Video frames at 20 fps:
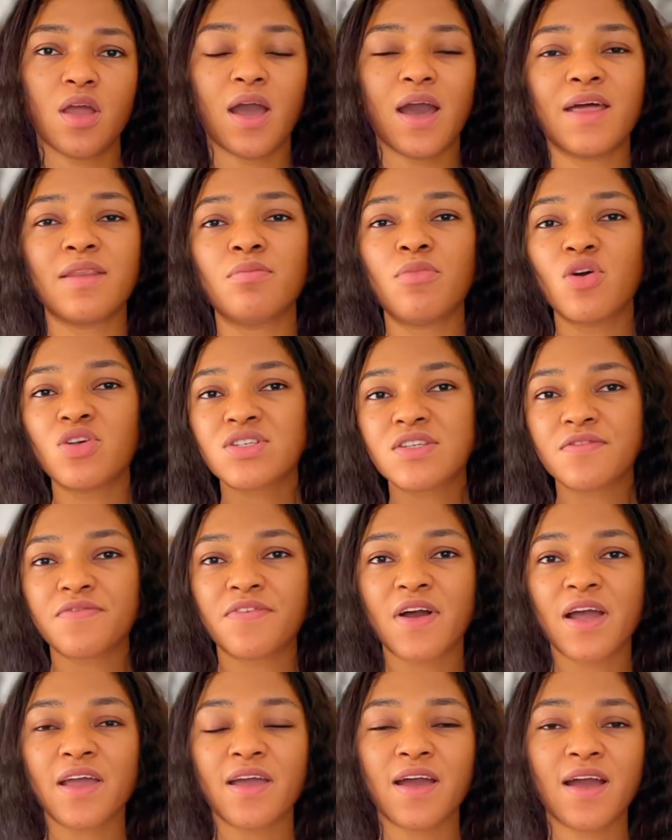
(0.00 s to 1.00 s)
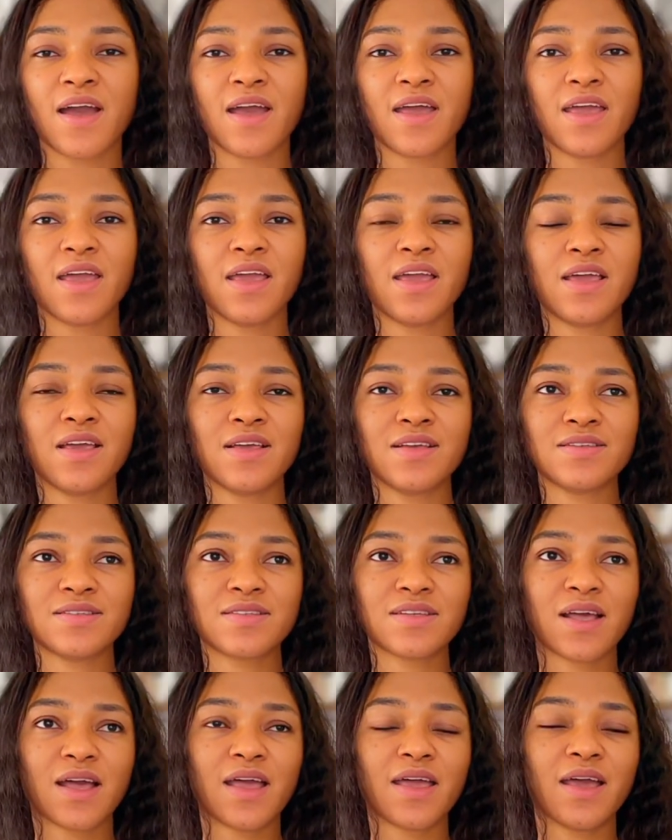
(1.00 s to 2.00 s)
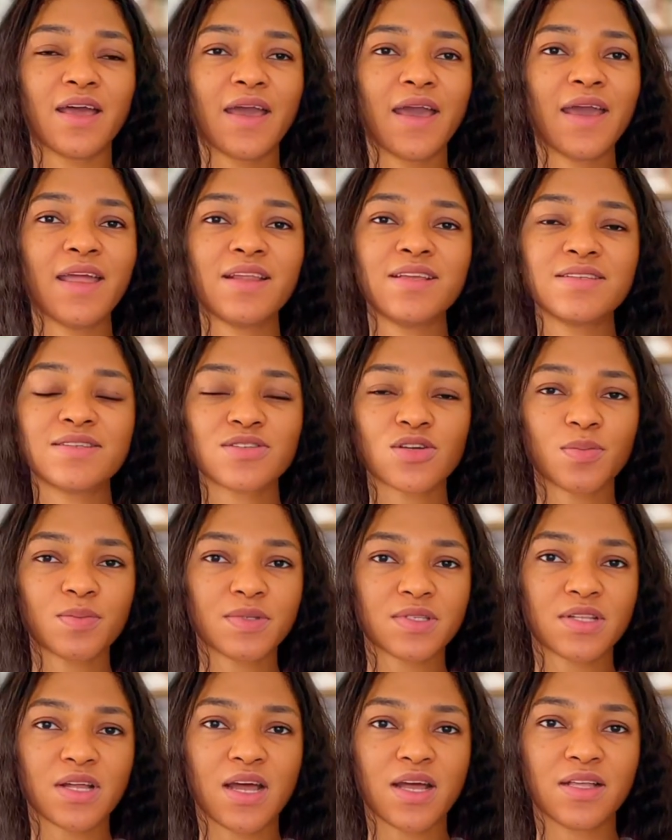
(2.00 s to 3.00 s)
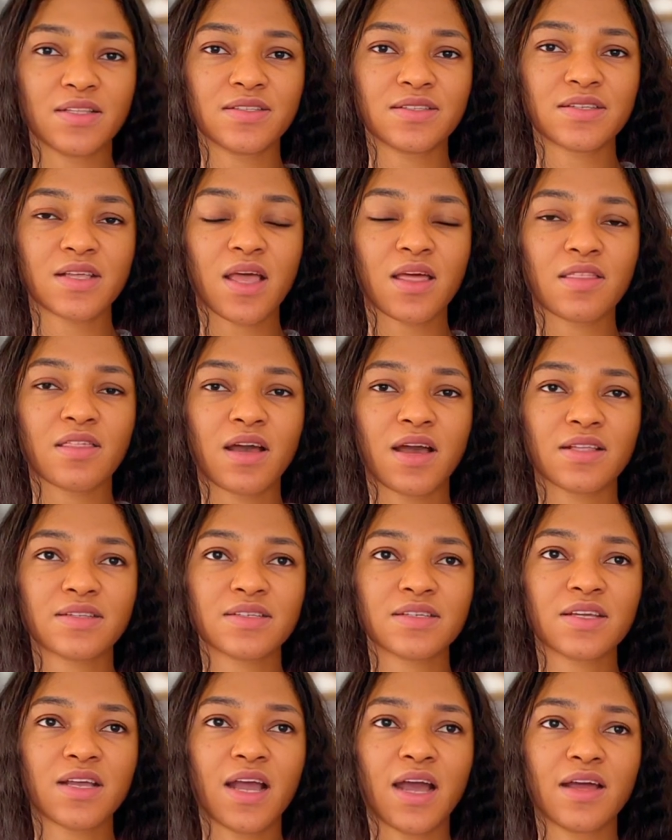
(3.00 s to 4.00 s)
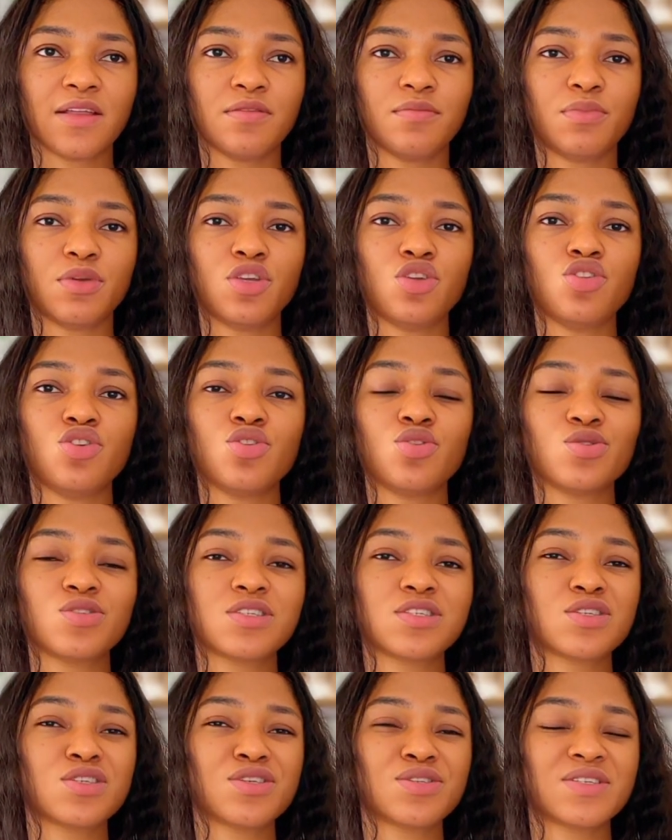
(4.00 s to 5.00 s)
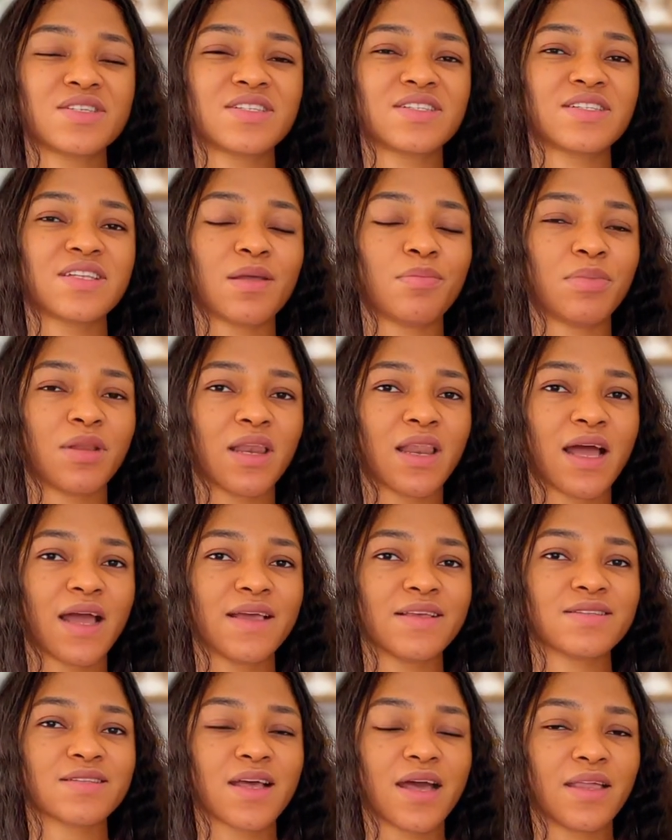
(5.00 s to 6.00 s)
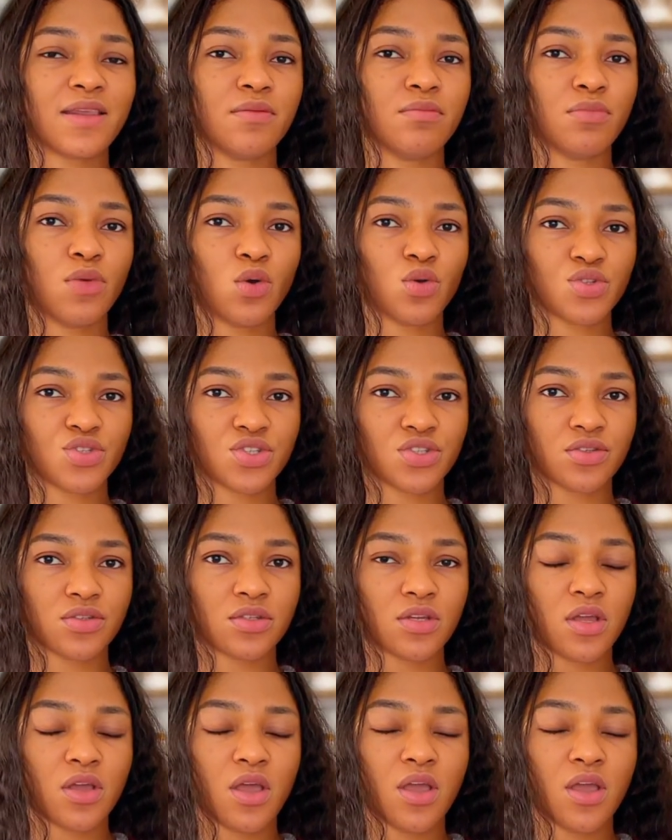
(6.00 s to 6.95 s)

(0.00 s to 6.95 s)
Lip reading: An emulsifier is any substance that can be used to stabilize an emotion,